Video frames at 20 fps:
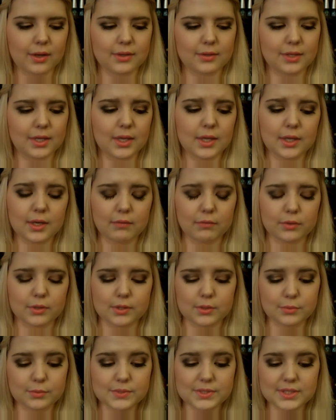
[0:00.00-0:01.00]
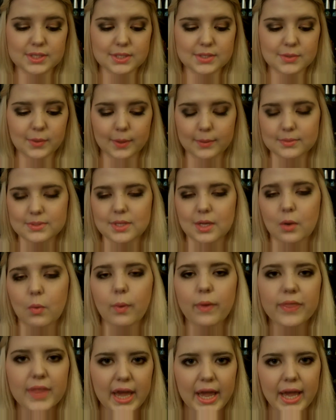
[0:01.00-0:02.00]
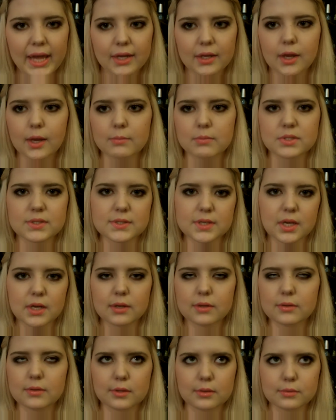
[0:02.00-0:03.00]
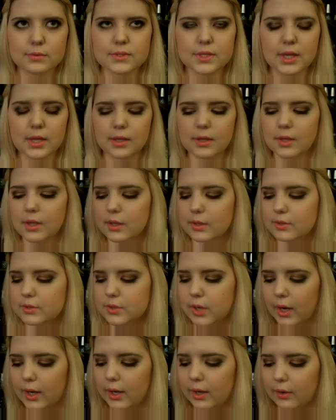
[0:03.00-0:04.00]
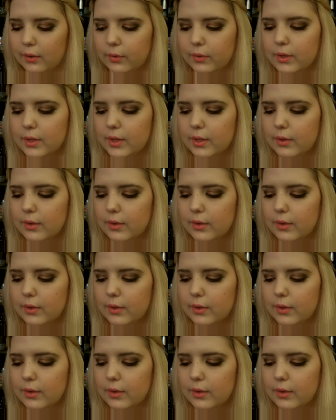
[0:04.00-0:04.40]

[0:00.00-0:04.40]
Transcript: and he never used his so I was like what the heck I'm just gonna use it try it out